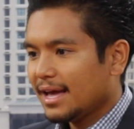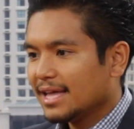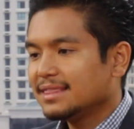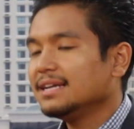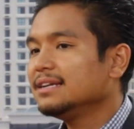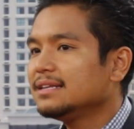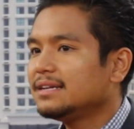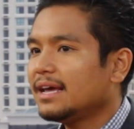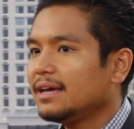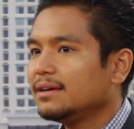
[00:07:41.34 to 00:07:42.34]
at the end of the
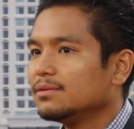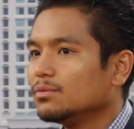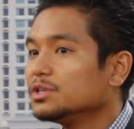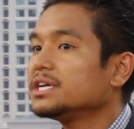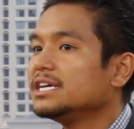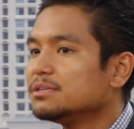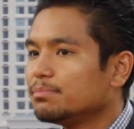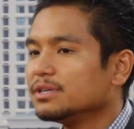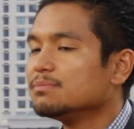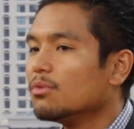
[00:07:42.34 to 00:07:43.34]
day, which agent
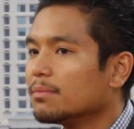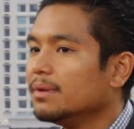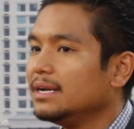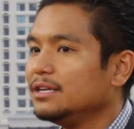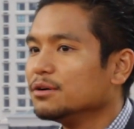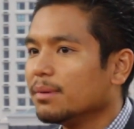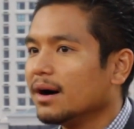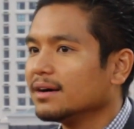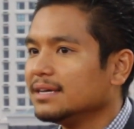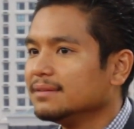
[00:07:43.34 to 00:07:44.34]
puts more money in your
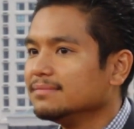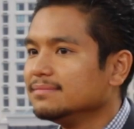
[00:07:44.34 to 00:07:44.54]
pocket?